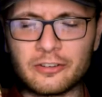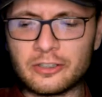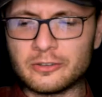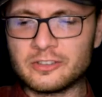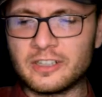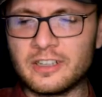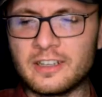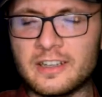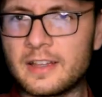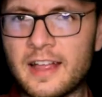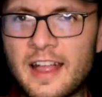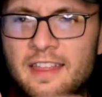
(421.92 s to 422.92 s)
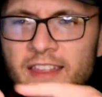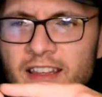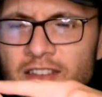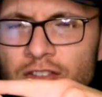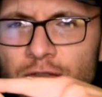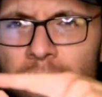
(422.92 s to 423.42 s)
you're using. And
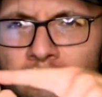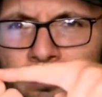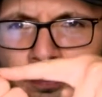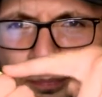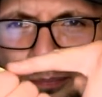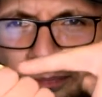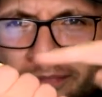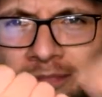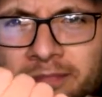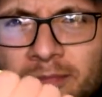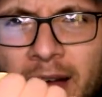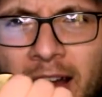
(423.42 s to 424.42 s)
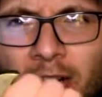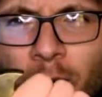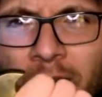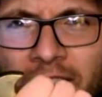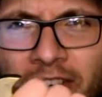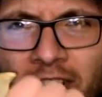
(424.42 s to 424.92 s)
these, I don't know
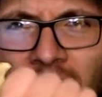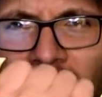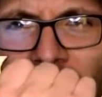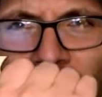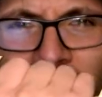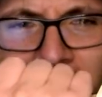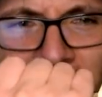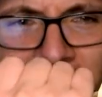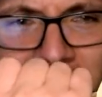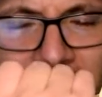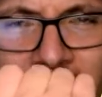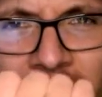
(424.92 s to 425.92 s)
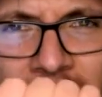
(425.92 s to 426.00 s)
what even to call these,